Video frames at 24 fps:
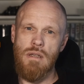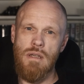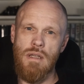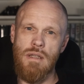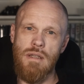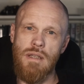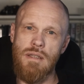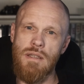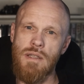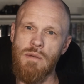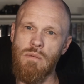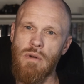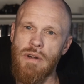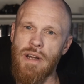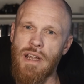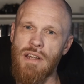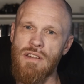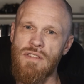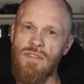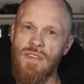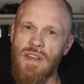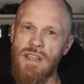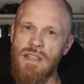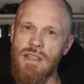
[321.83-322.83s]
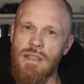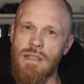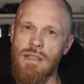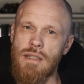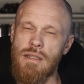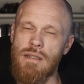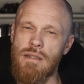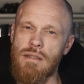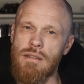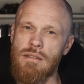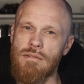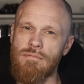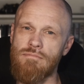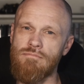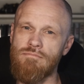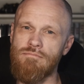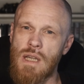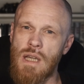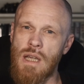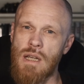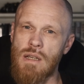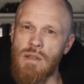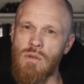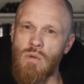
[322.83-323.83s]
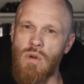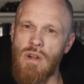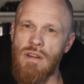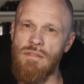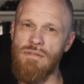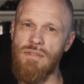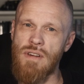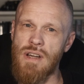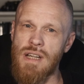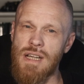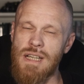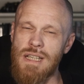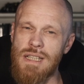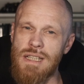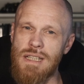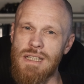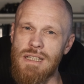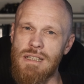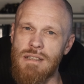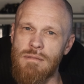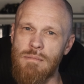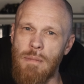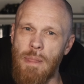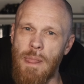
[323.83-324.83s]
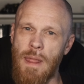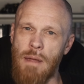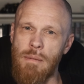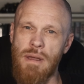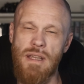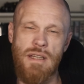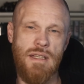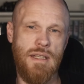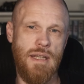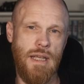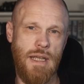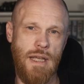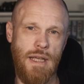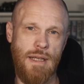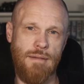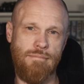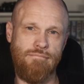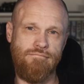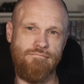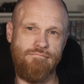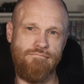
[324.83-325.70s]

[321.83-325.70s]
And this is where it gets fascinating, and quite frankly, a bit sticky.